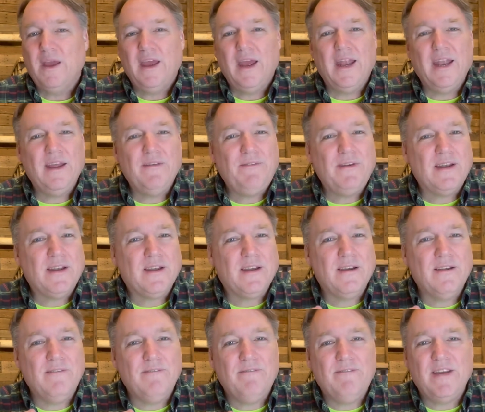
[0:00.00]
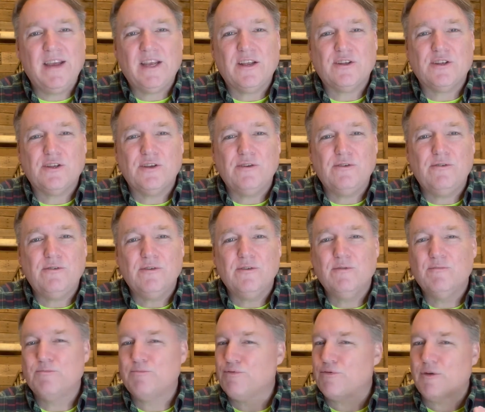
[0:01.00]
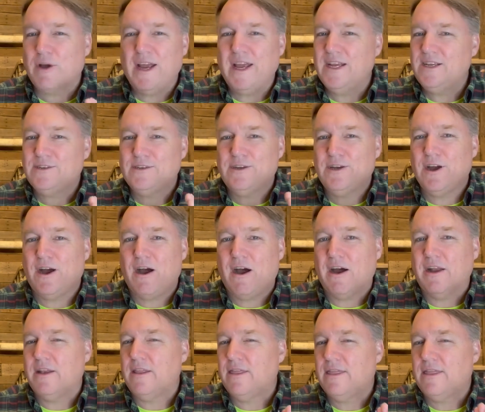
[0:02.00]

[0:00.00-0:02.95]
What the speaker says: And if it convicts you, praise God.